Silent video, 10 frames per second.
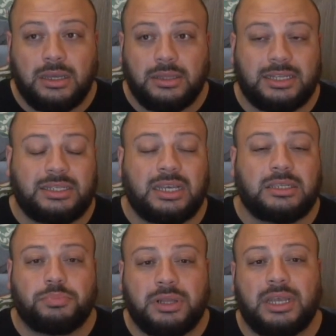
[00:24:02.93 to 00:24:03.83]
that takes
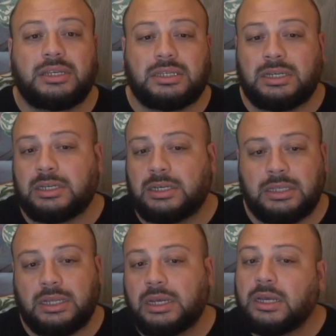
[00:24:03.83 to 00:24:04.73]
place
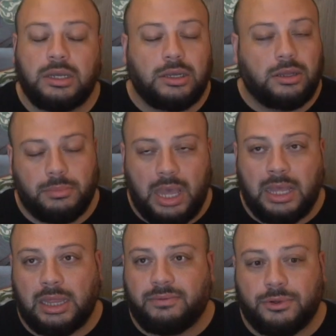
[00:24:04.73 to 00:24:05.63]
at
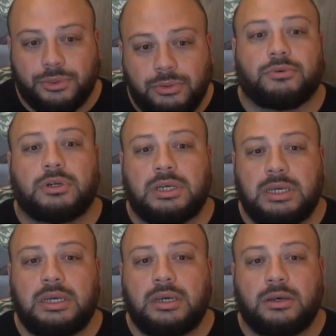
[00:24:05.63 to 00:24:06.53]
level
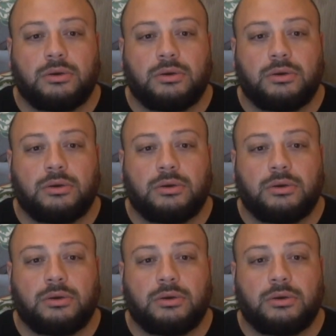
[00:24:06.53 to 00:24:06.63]
3